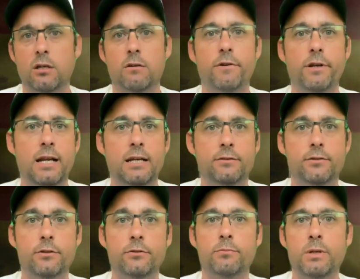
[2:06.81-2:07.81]

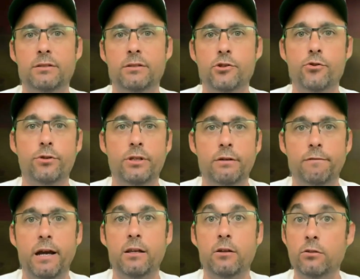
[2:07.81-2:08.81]
Freelancers must ensure they
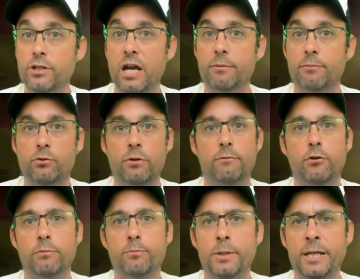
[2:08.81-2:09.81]
file on time to
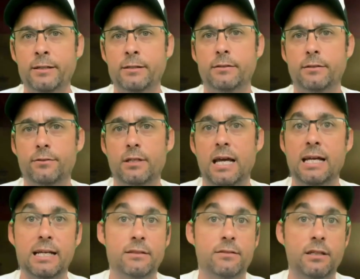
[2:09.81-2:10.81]
avoid penalties and
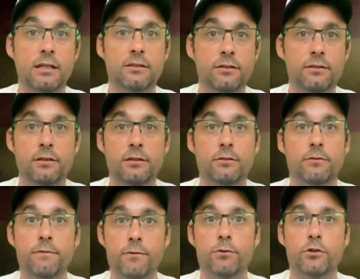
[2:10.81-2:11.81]
can seek assistance
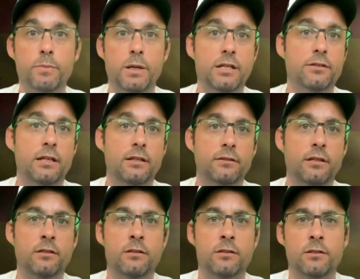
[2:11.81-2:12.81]
through the Spanish tax
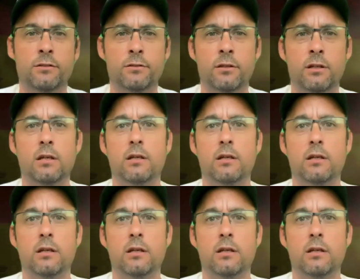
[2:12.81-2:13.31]
agencies'